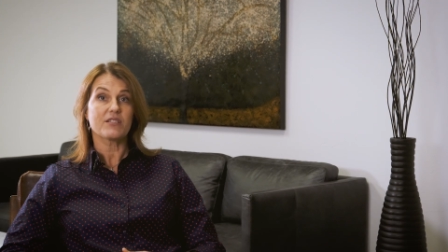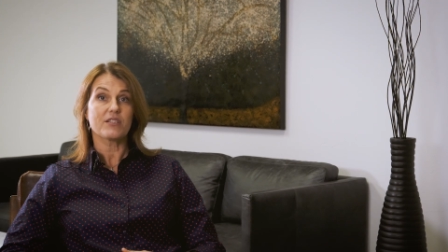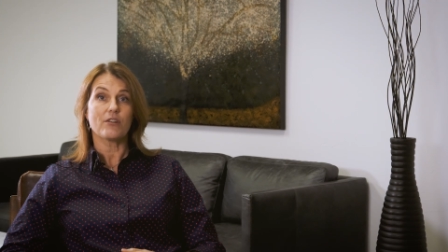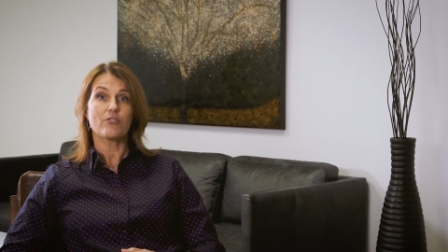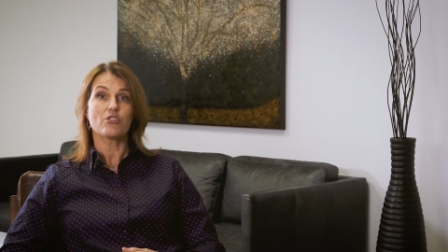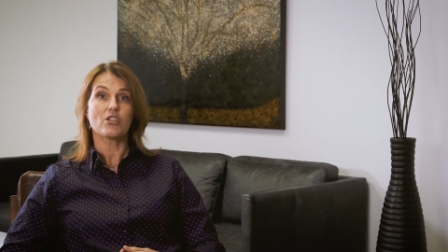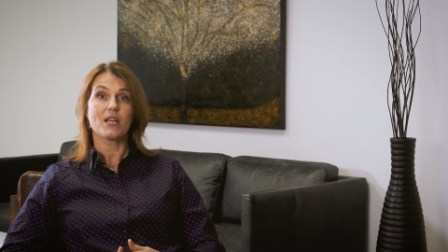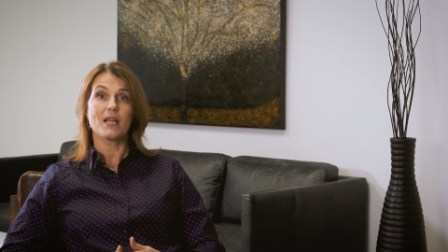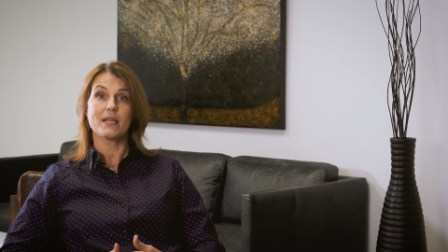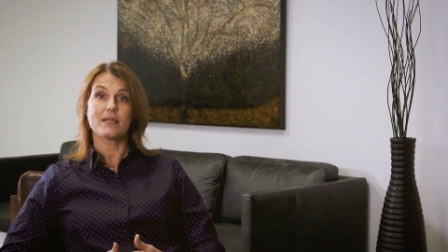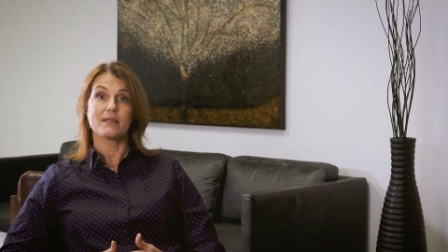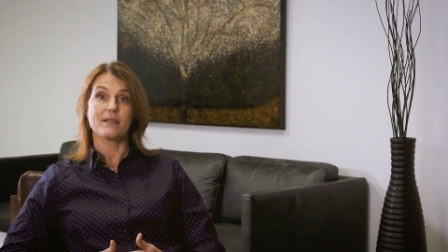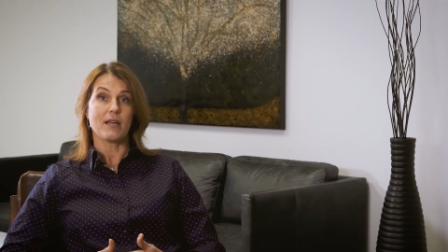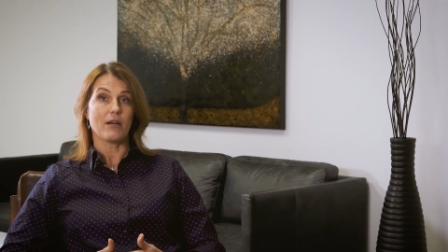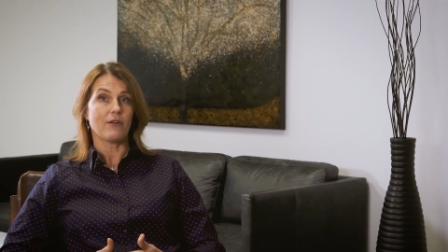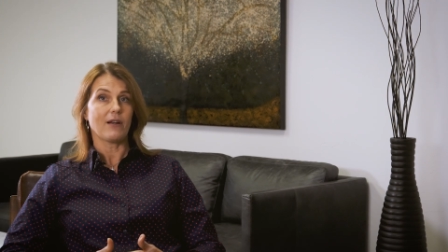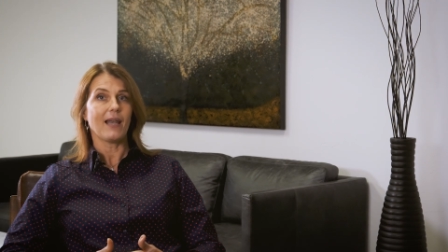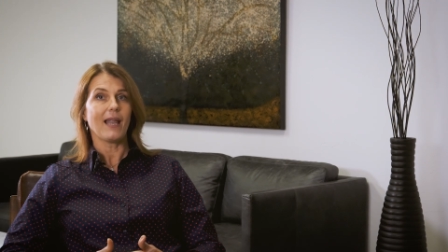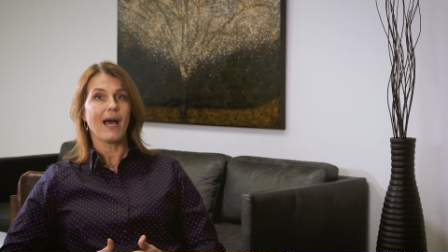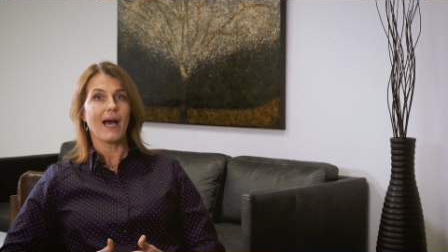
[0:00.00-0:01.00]
such as they
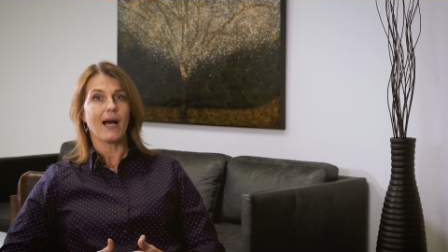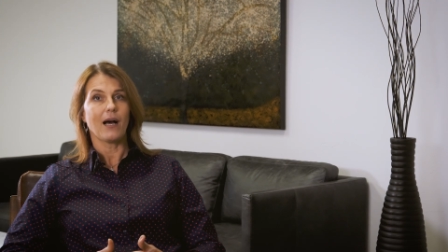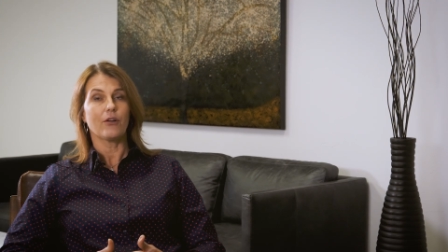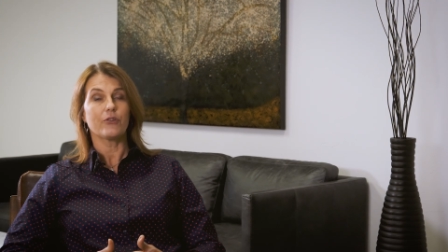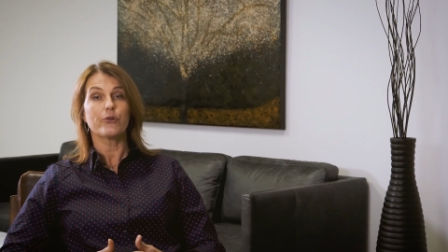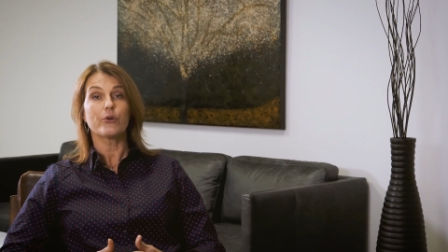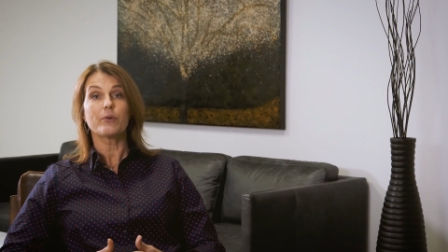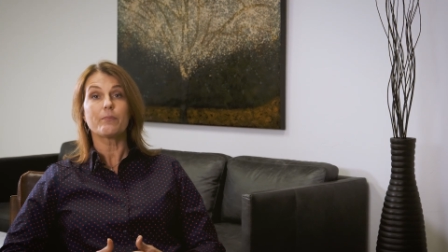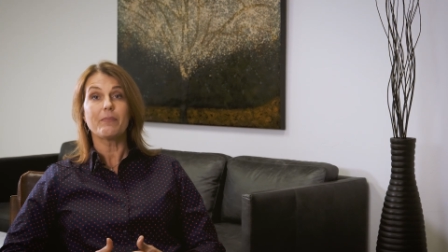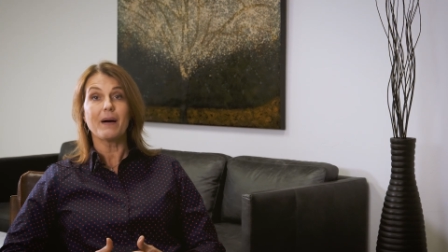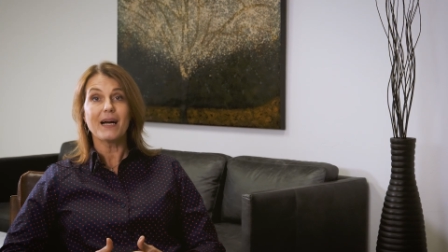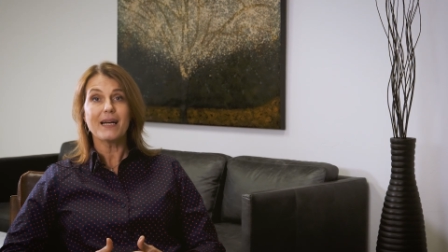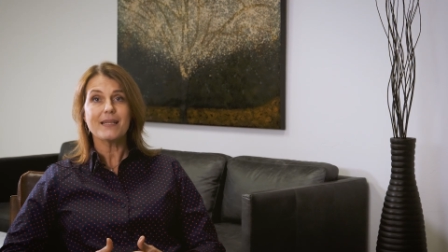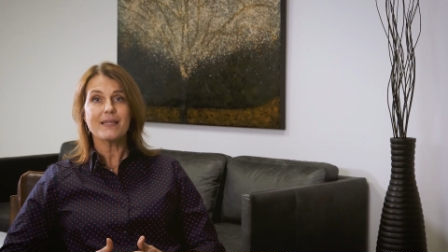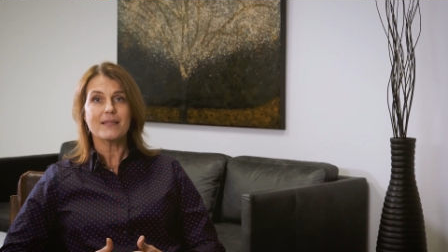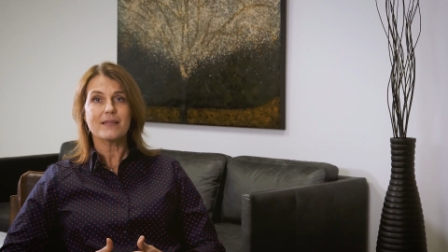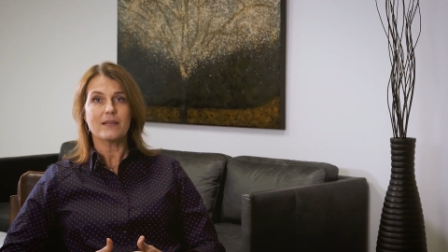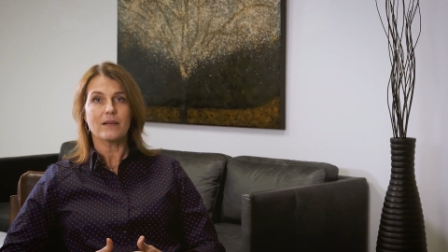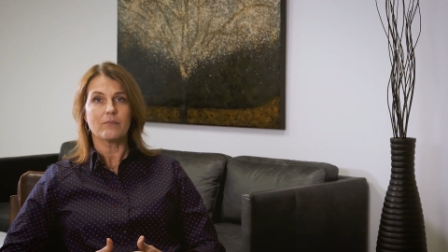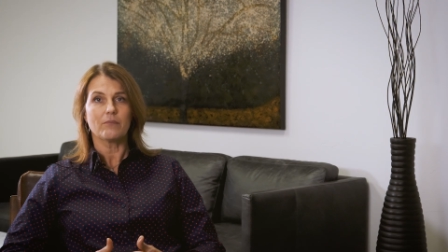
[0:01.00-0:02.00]
are loud or
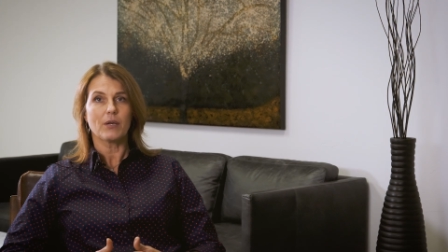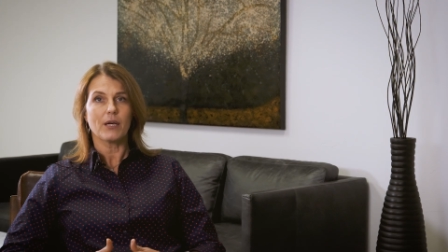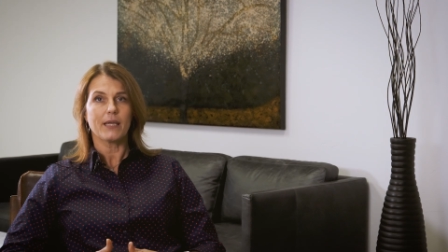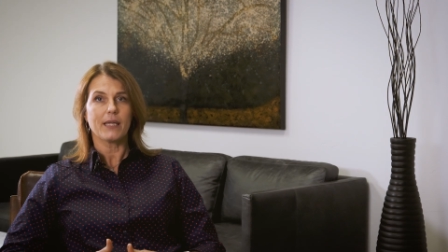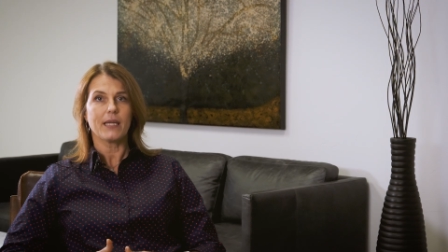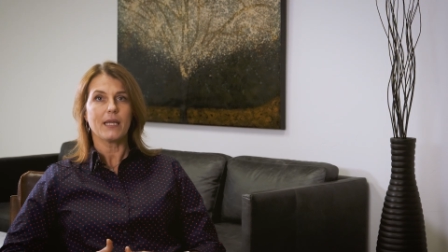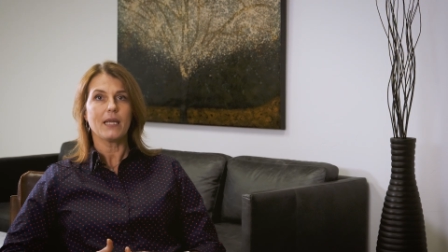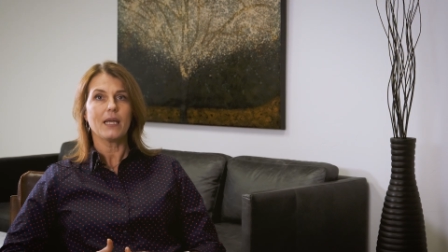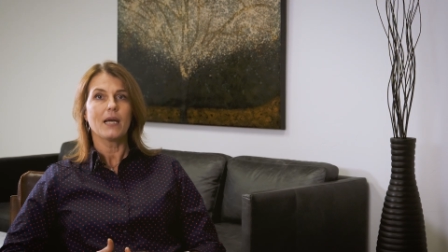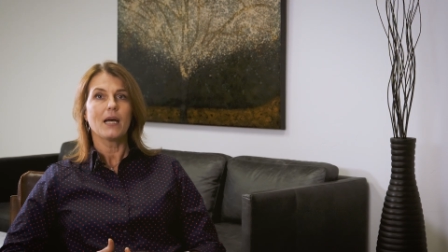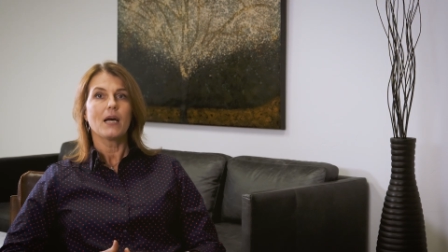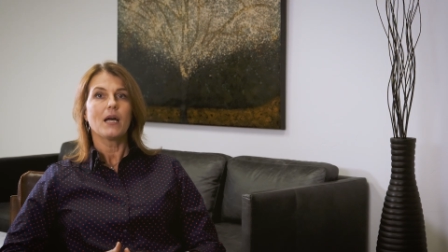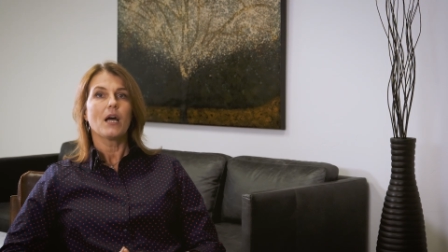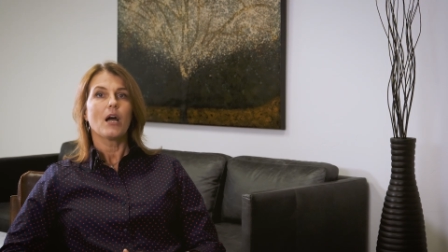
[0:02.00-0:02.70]
bite somebody,